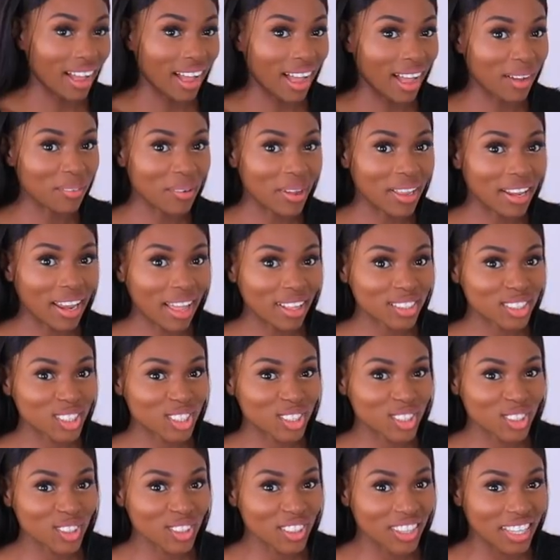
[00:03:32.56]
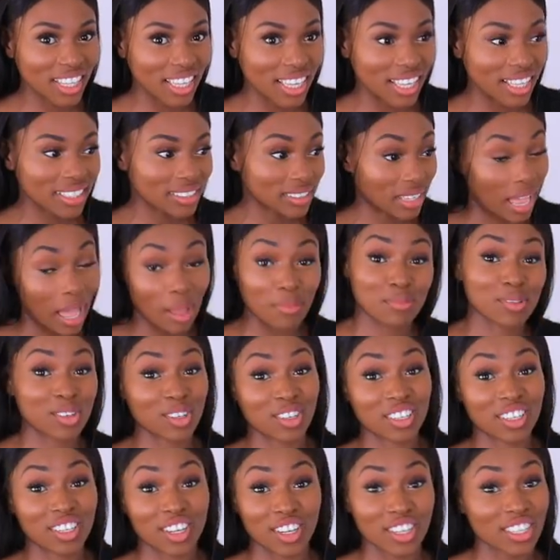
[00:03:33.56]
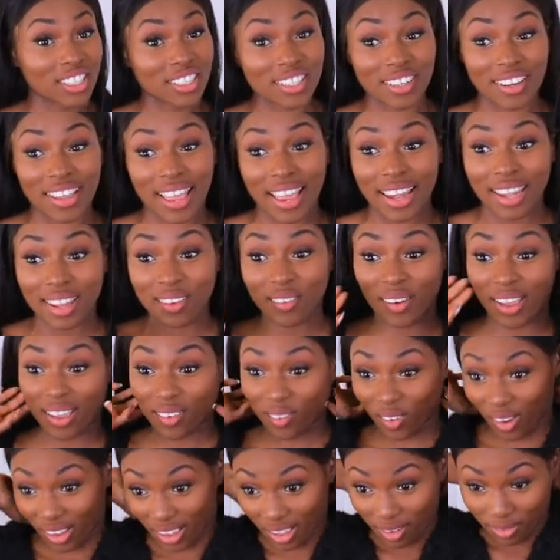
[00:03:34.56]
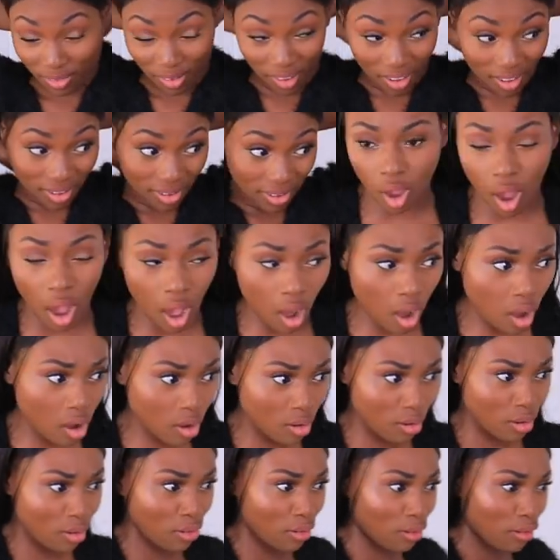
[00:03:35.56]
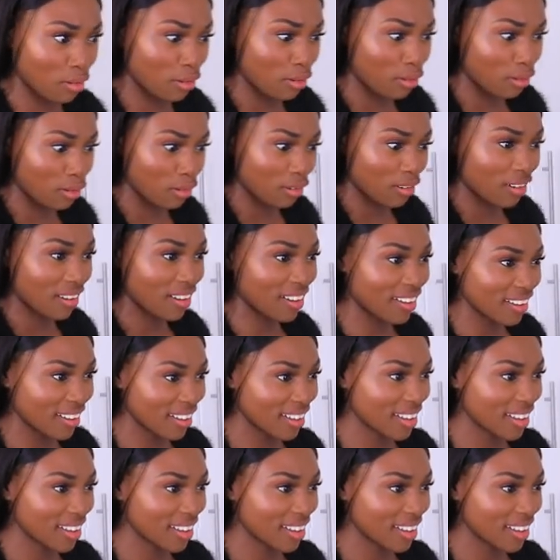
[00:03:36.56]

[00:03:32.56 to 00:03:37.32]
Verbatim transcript: Am I allowed to do this? I'm doing it, gonna do it anyway, whatever. Oh!